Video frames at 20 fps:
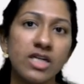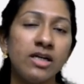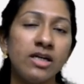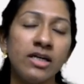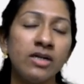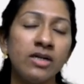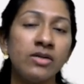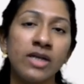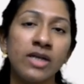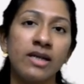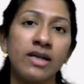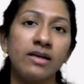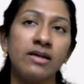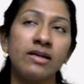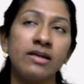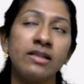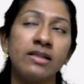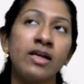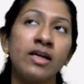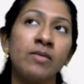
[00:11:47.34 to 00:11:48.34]
Okay,
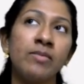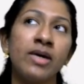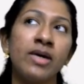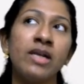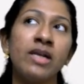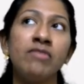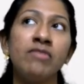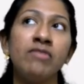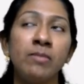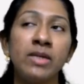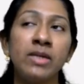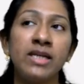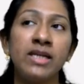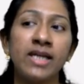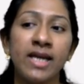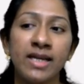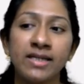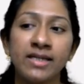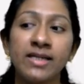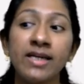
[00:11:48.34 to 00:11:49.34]
the compiler will be
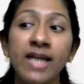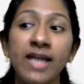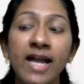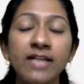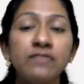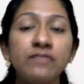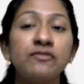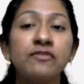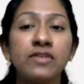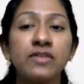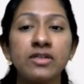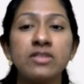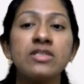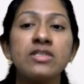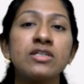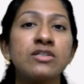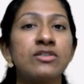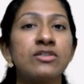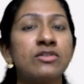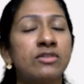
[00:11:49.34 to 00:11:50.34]
directed at
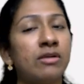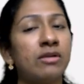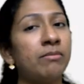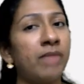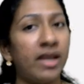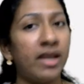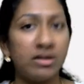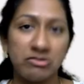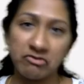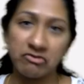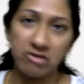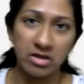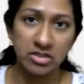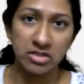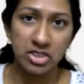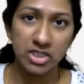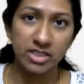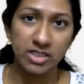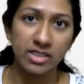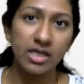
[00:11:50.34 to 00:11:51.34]
first to the main
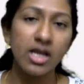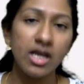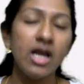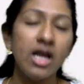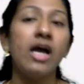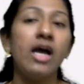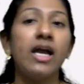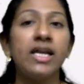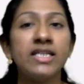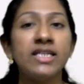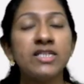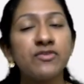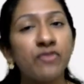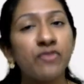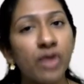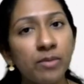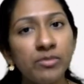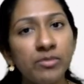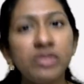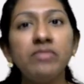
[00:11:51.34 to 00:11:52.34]
function. It's
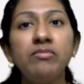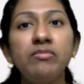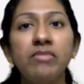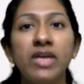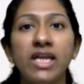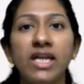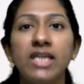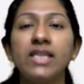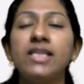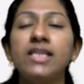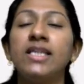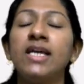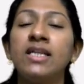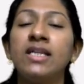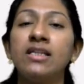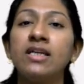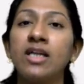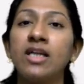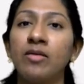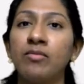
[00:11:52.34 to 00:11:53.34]
from the main that
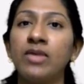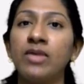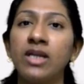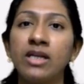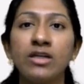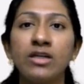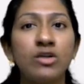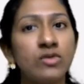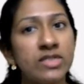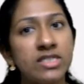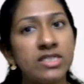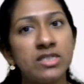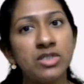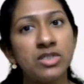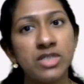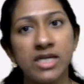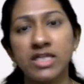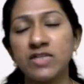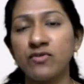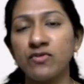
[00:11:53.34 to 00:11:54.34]
the compiler goes and
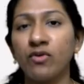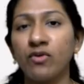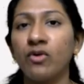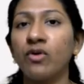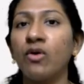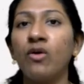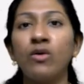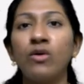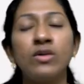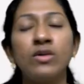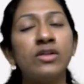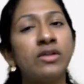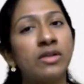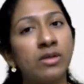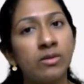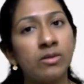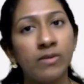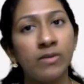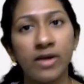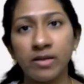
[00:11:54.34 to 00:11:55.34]
checks for all the
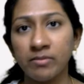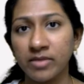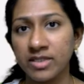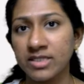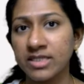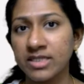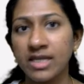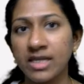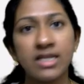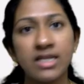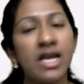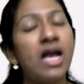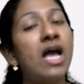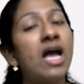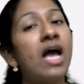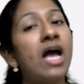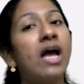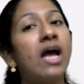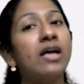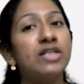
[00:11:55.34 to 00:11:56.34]
requirements that
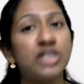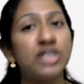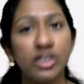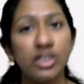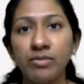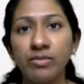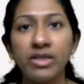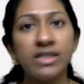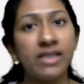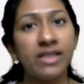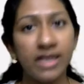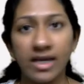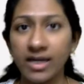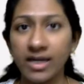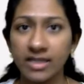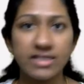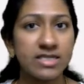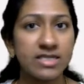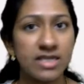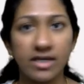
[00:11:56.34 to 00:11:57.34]
should be there
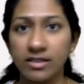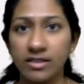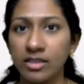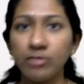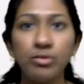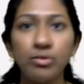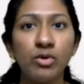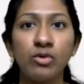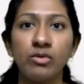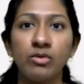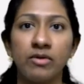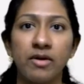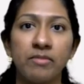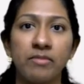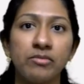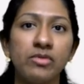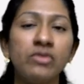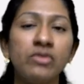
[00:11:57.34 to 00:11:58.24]
inside the program.